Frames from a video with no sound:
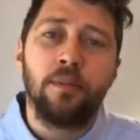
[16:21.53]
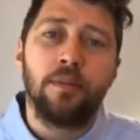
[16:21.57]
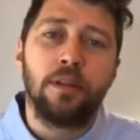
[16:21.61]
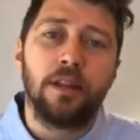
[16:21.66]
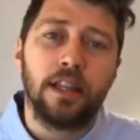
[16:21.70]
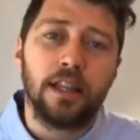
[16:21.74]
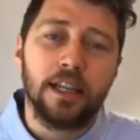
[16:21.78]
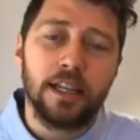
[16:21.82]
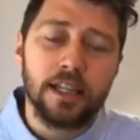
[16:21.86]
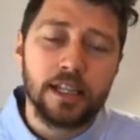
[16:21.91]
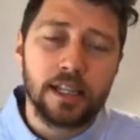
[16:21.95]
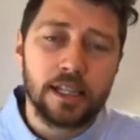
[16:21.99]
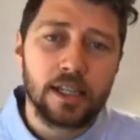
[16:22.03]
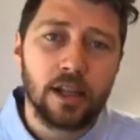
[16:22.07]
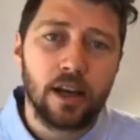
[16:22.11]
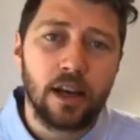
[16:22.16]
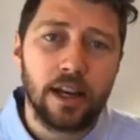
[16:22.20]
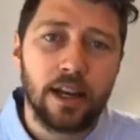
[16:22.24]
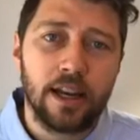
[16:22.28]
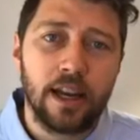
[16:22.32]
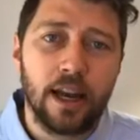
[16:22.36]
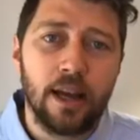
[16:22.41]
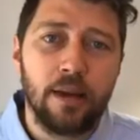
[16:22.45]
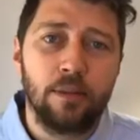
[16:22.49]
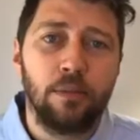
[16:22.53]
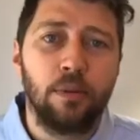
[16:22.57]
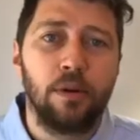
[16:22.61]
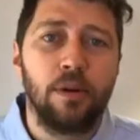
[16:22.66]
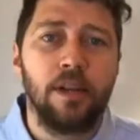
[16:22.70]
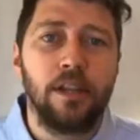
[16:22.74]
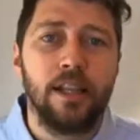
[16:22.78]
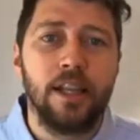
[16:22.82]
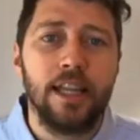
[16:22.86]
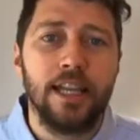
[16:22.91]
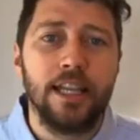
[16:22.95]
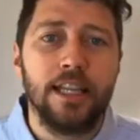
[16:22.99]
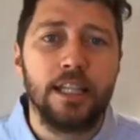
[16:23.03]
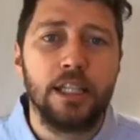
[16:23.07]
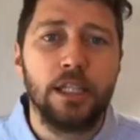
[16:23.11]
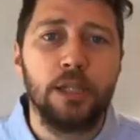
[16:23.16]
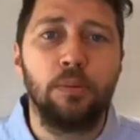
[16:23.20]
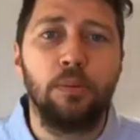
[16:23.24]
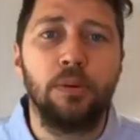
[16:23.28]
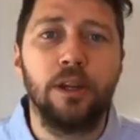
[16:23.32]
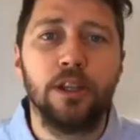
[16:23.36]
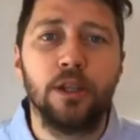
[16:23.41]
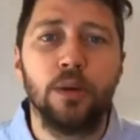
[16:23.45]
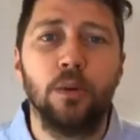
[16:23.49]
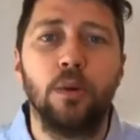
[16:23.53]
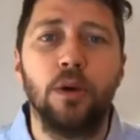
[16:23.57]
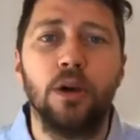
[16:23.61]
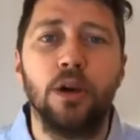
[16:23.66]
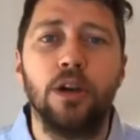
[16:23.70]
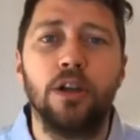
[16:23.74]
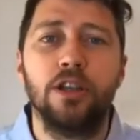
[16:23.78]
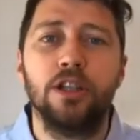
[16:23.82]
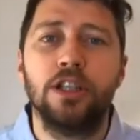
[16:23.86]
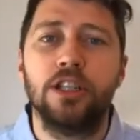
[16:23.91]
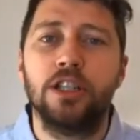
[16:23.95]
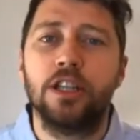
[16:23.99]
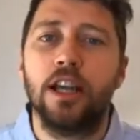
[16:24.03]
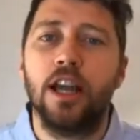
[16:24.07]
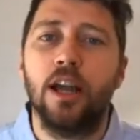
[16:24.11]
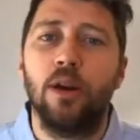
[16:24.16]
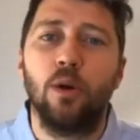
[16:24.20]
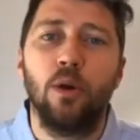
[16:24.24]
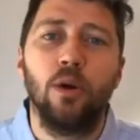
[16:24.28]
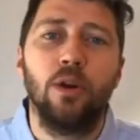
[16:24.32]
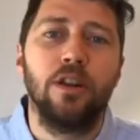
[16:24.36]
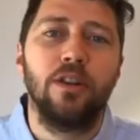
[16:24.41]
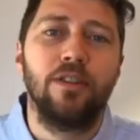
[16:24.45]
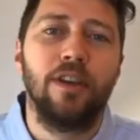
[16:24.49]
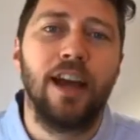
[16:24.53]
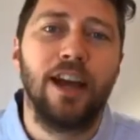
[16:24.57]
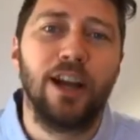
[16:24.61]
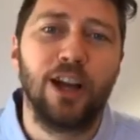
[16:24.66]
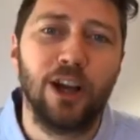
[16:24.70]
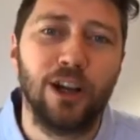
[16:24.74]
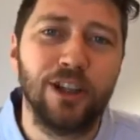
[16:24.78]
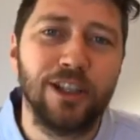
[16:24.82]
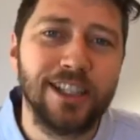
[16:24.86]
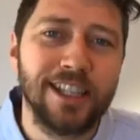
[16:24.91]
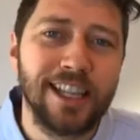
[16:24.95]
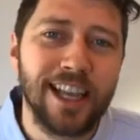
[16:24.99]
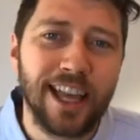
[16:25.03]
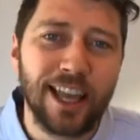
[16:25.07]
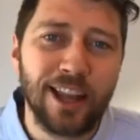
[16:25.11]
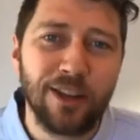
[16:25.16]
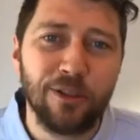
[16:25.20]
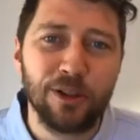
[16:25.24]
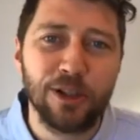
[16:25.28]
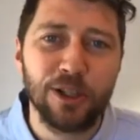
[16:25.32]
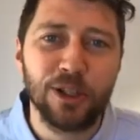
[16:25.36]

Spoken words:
Please sign up, please spread the word, share all of our content.